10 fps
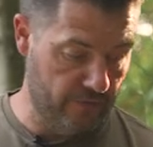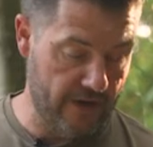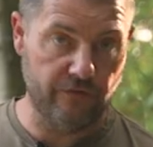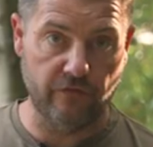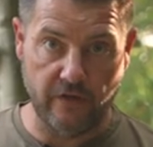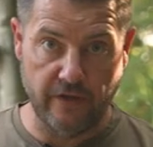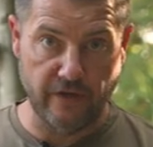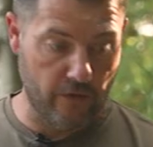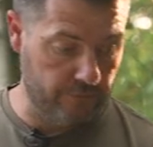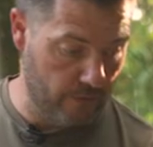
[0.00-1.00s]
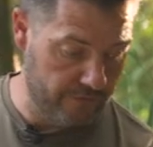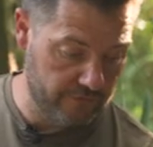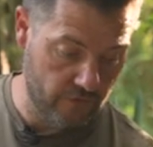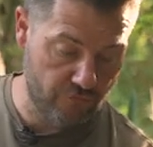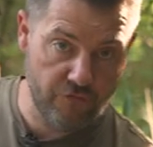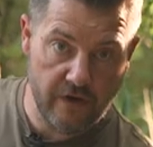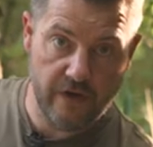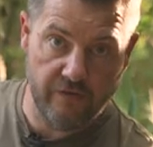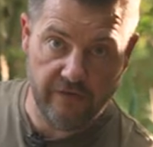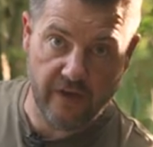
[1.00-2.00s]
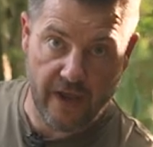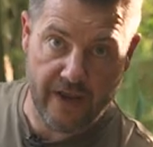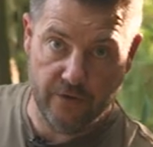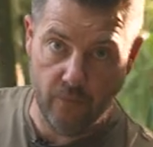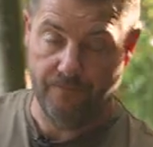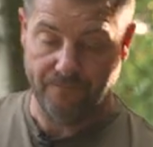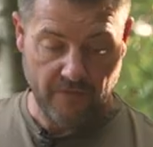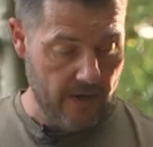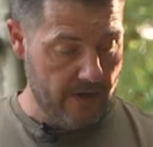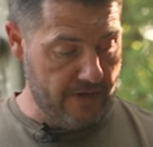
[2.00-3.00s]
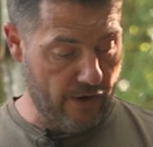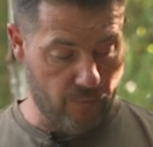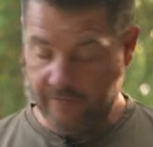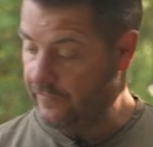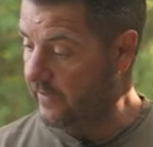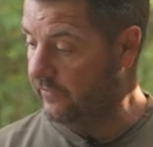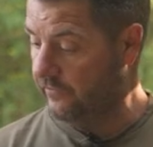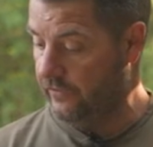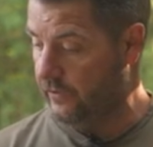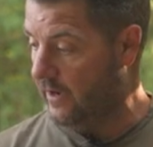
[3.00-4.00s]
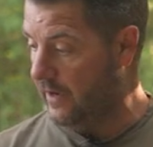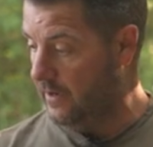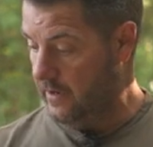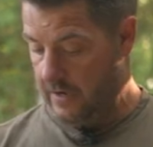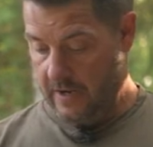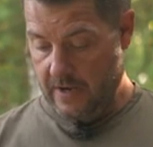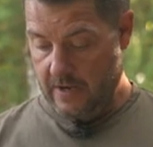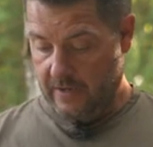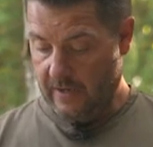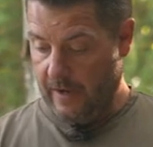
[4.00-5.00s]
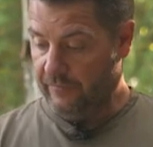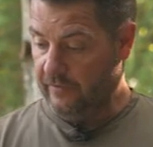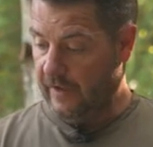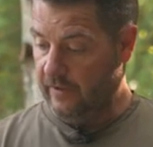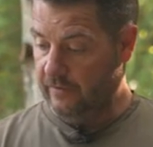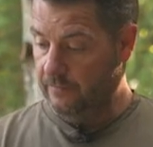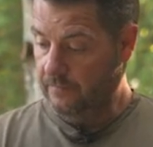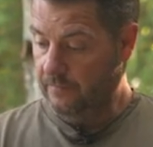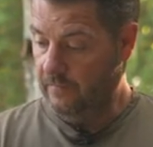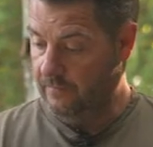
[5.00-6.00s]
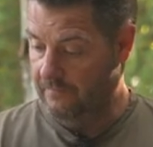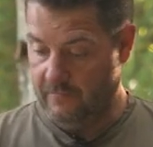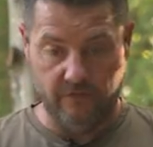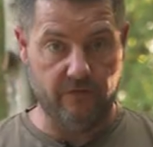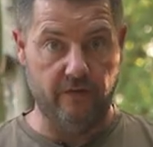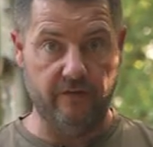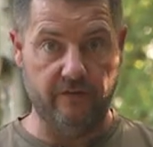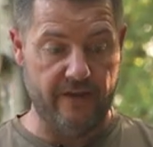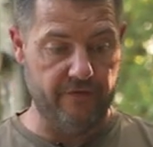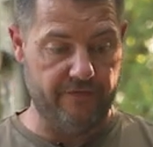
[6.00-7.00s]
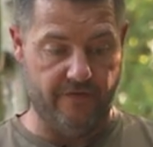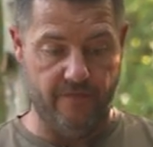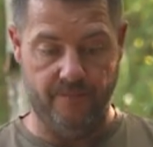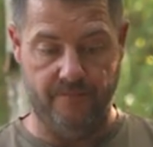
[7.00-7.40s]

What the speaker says: Now, just to let you know as well, these are a really rigid handle. Now, with this, you can collapse it down to this length.